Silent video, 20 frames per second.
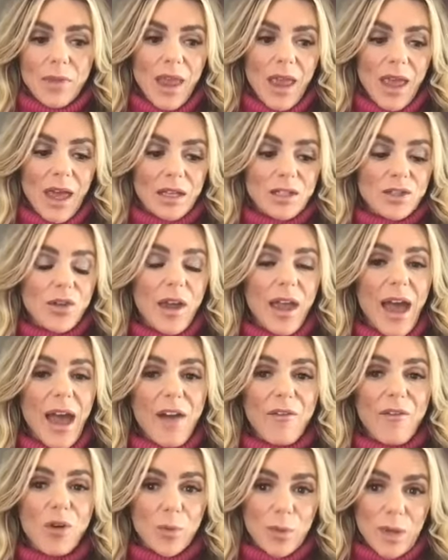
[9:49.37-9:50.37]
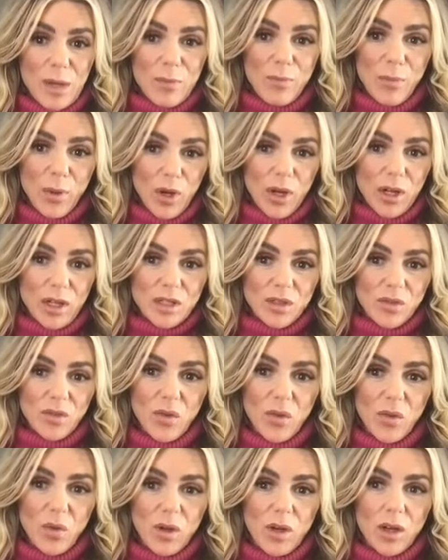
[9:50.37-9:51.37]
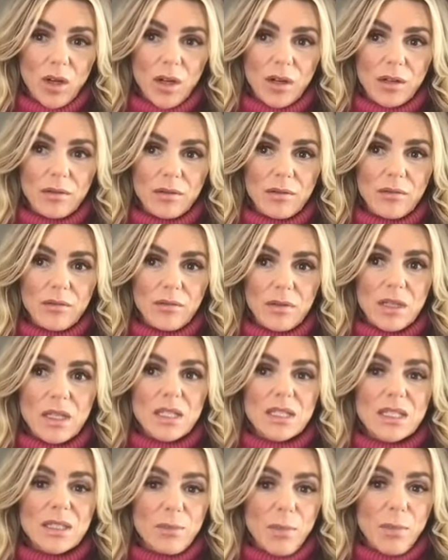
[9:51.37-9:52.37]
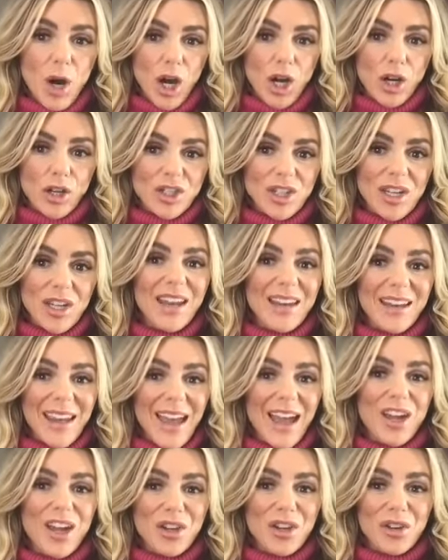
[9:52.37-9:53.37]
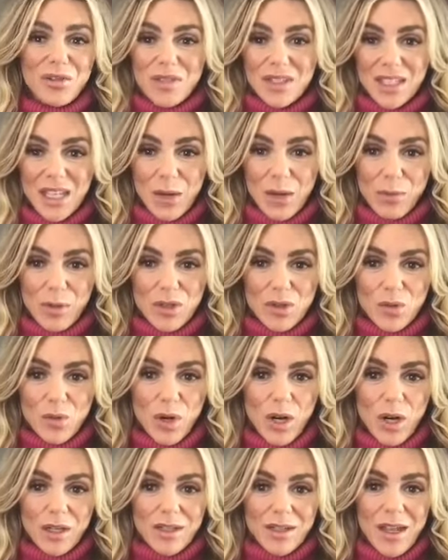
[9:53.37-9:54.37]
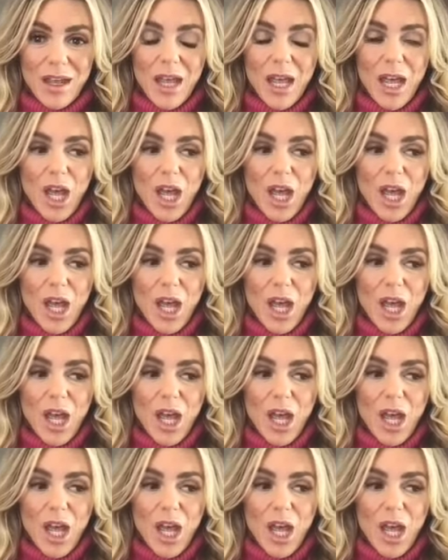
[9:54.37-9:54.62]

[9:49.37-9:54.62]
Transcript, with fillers: And so I have it rebooked for this March in Cancun, same resort.